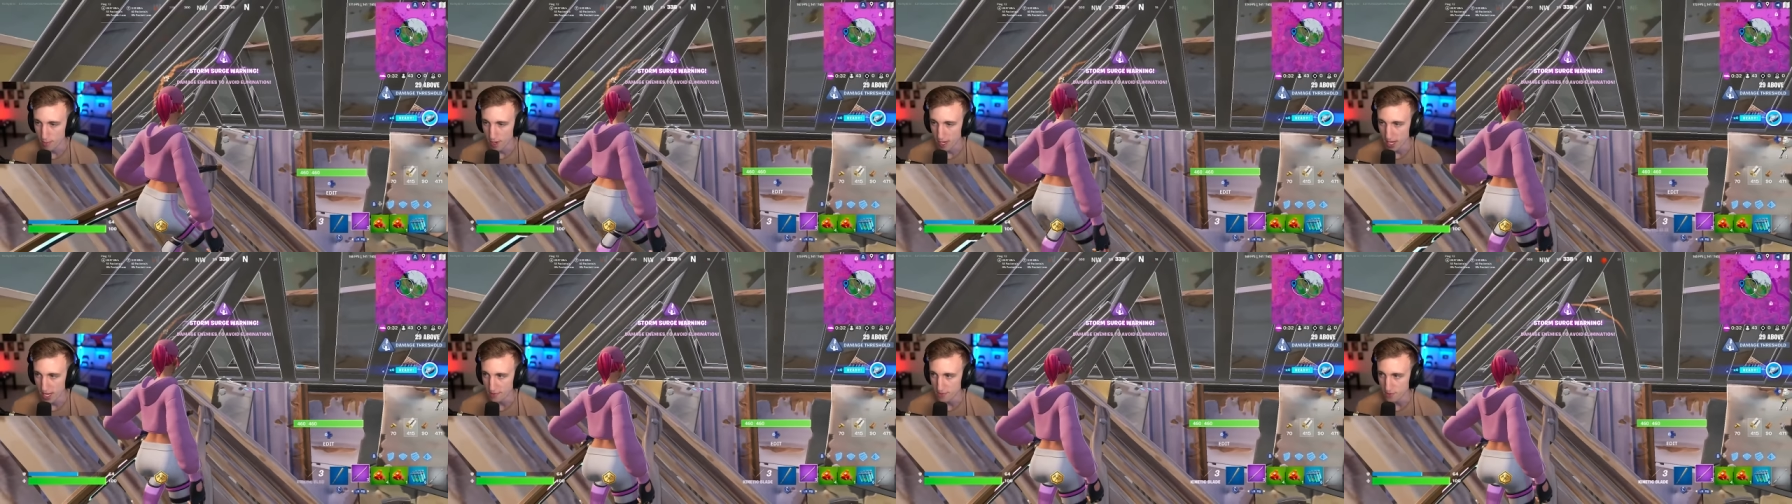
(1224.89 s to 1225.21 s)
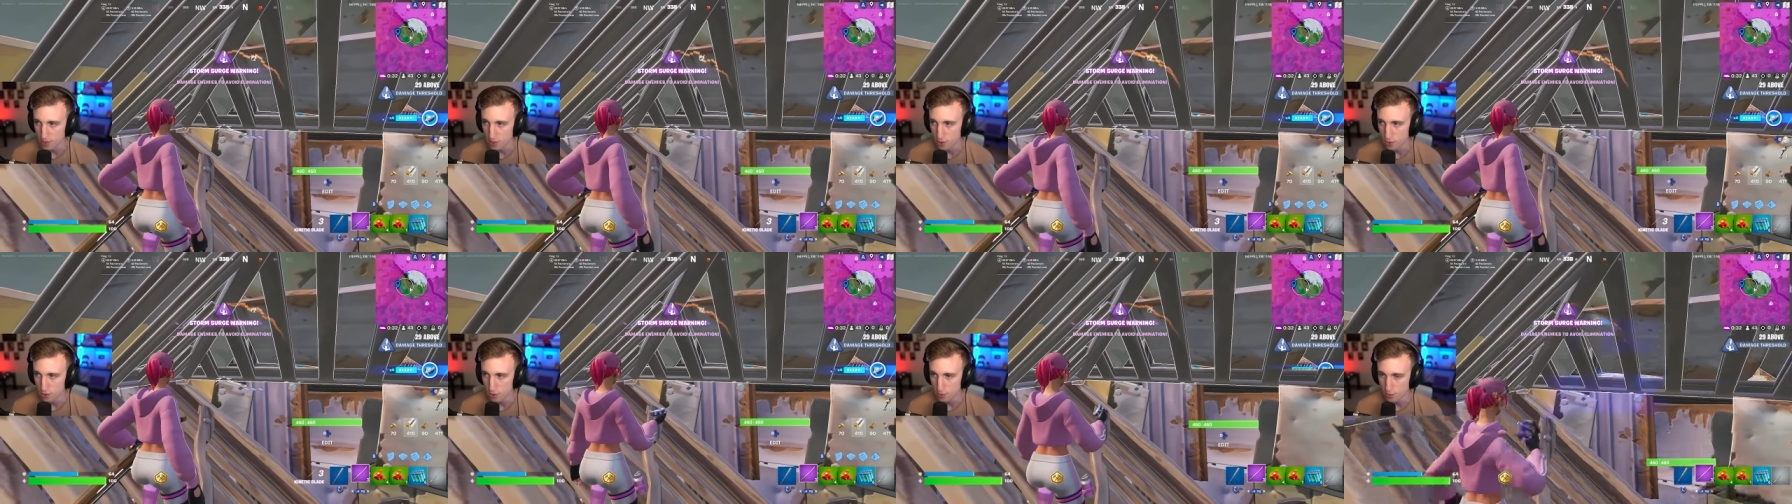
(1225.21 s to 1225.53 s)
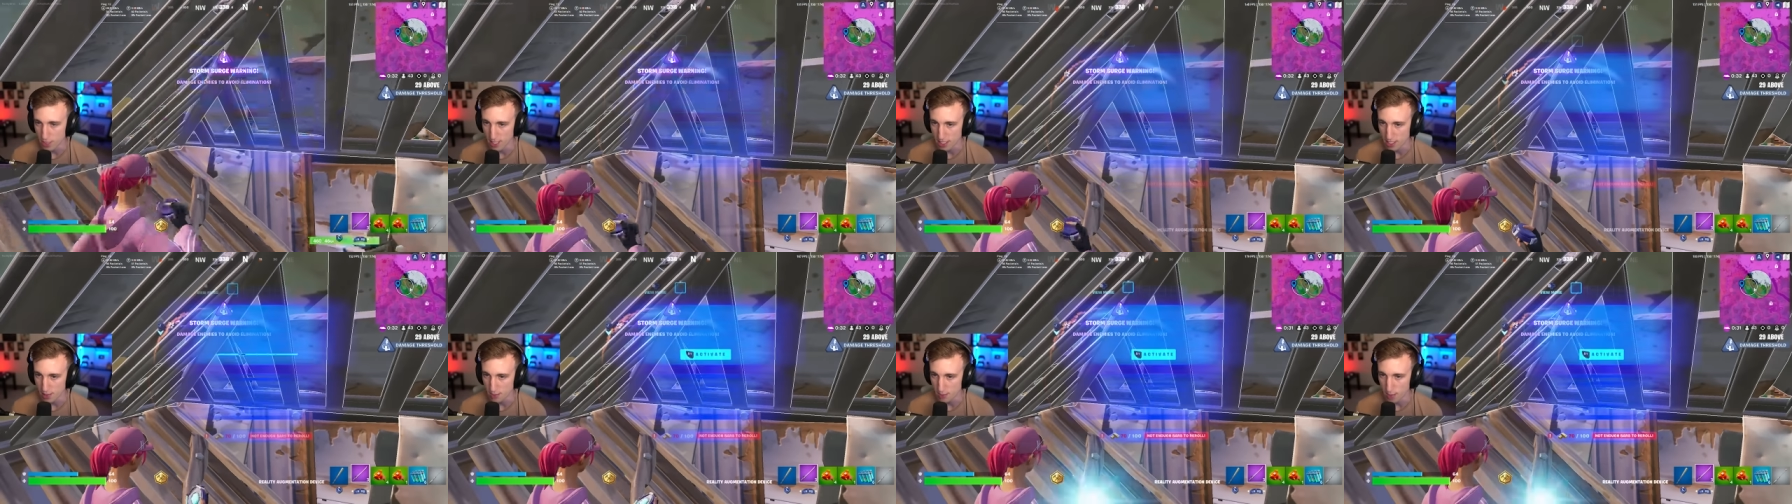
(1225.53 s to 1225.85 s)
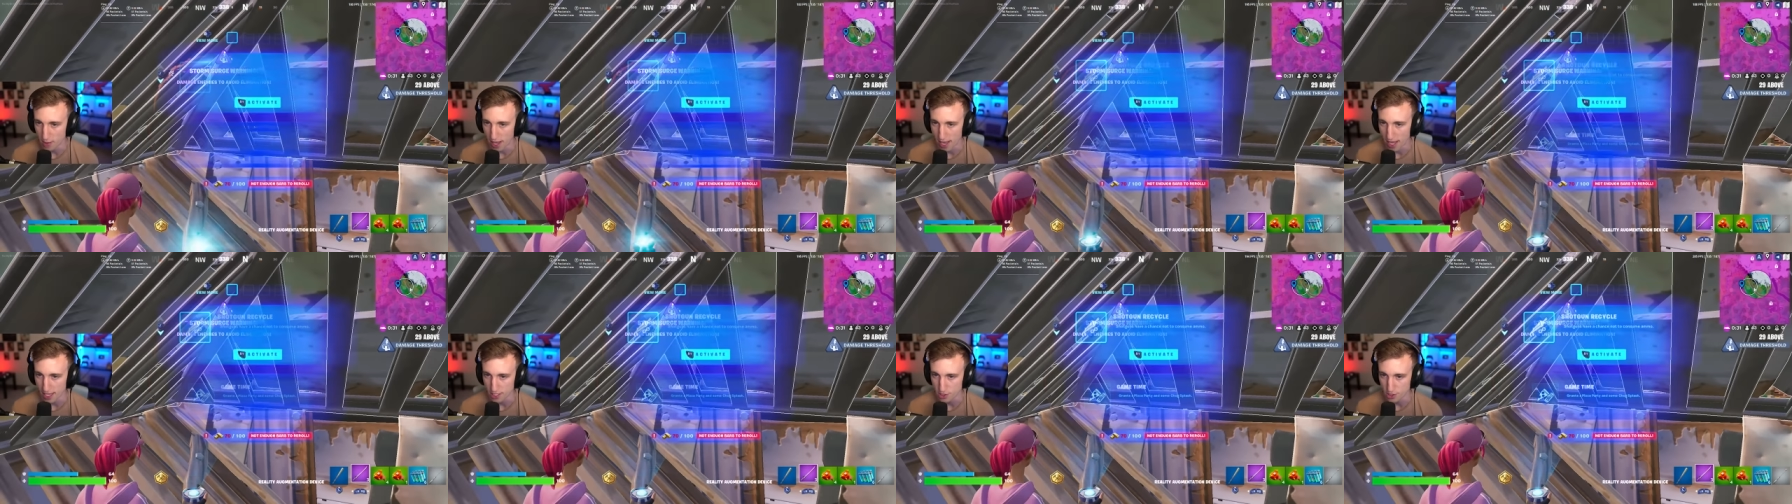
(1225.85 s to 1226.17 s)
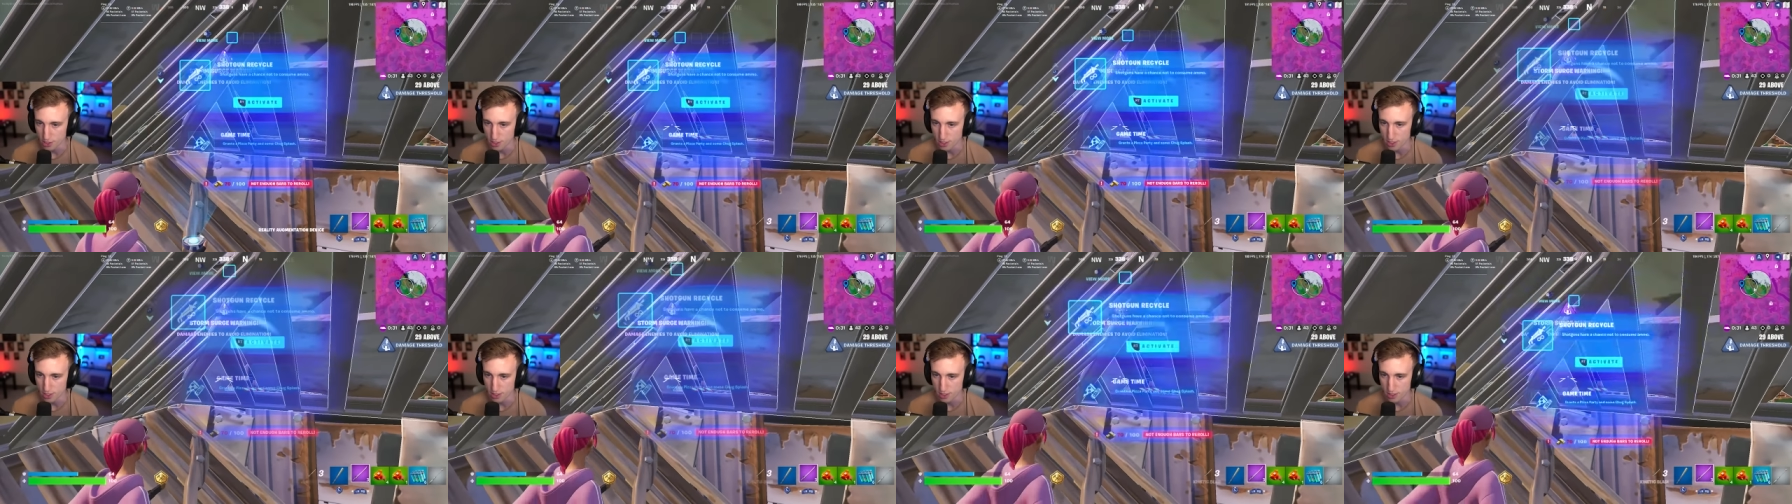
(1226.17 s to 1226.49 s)
Might have to use my
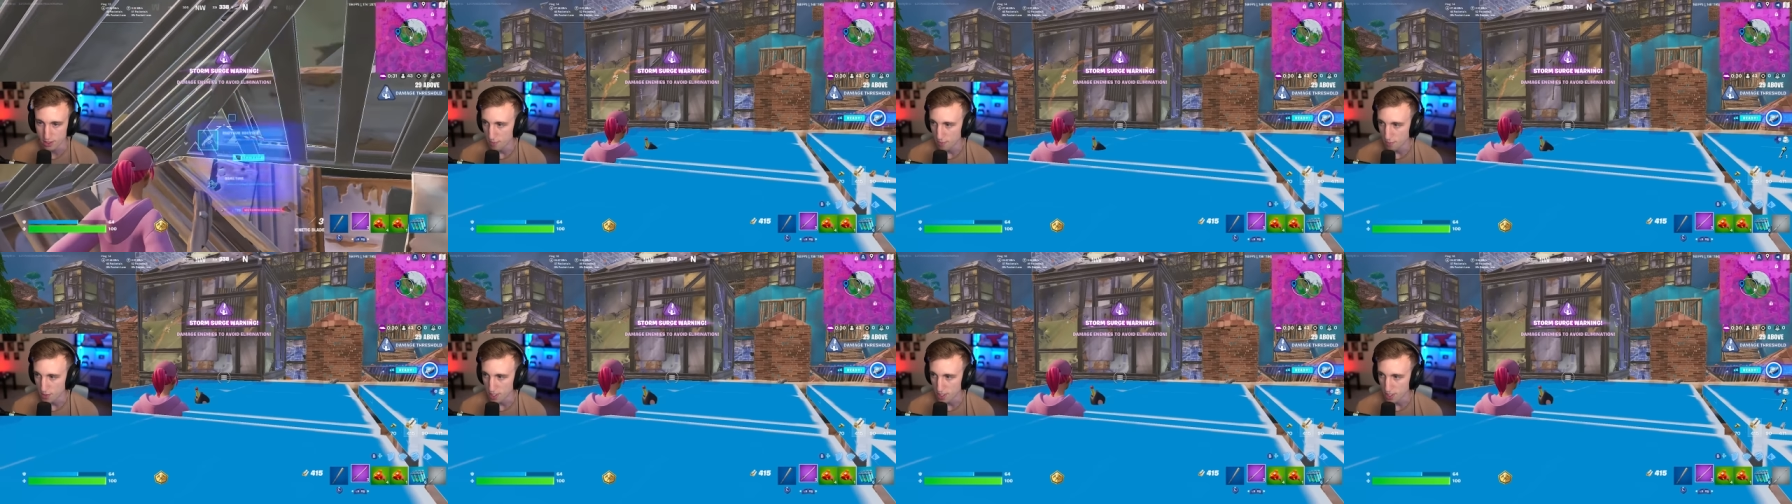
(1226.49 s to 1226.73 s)
splashes.